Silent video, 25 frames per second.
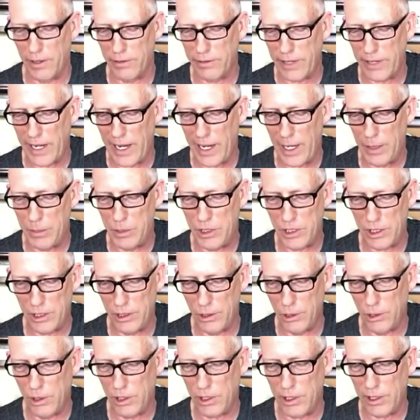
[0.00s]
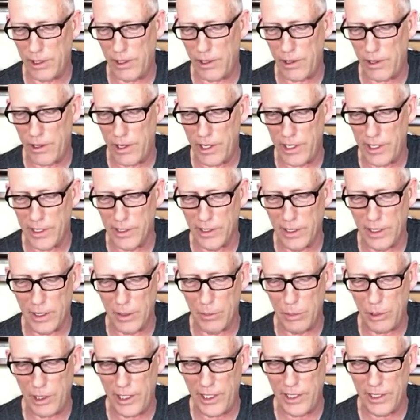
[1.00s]
of absolute clarity and
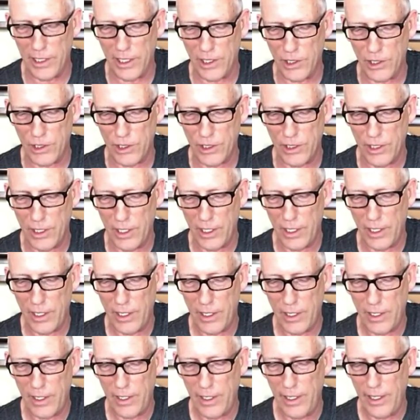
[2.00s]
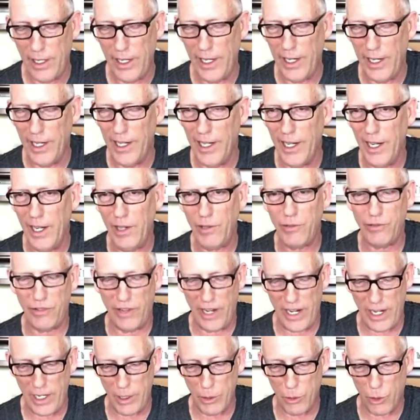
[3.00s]
completeness, if
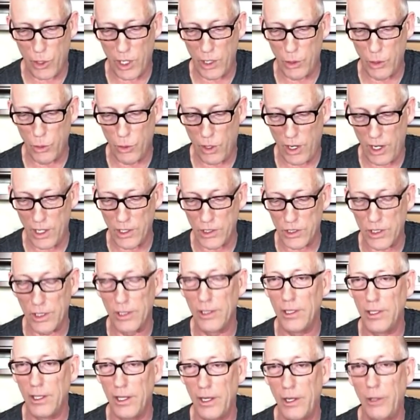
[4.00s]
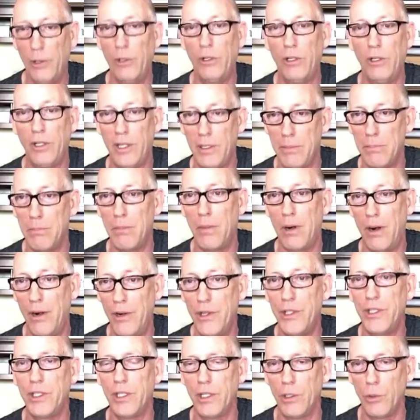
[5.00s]
anyone was literally
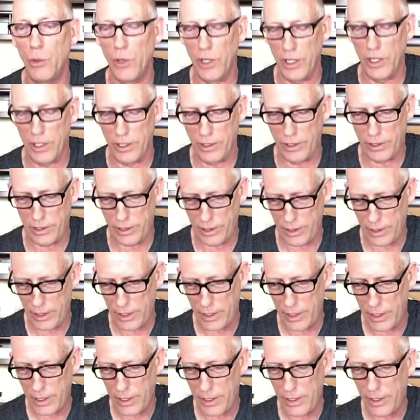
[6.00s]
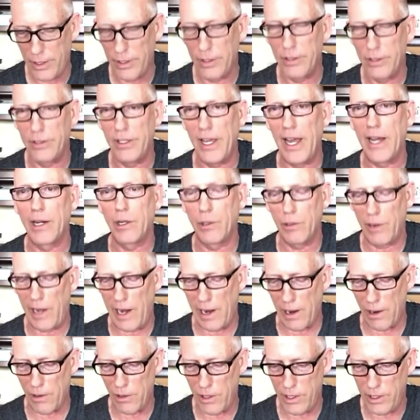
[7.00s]
marching with that
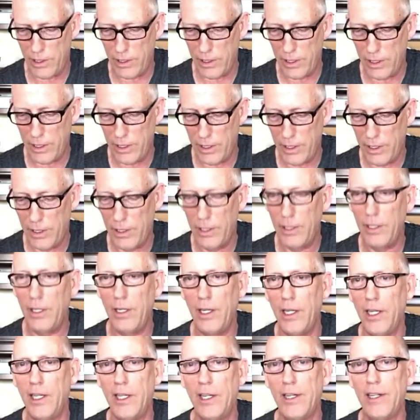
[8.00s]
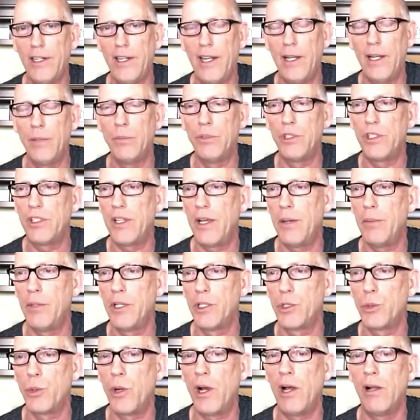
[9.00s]
crowd, he condemns them
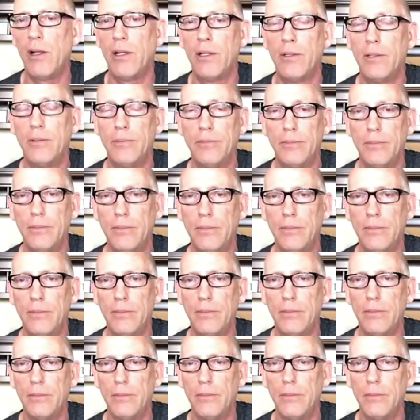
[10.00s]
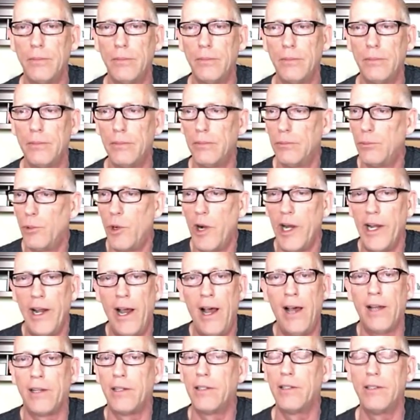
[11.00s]
as well. Why
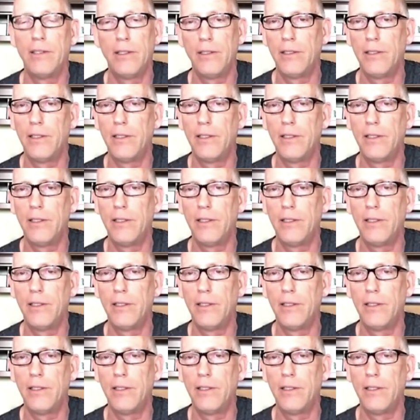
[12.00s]
not?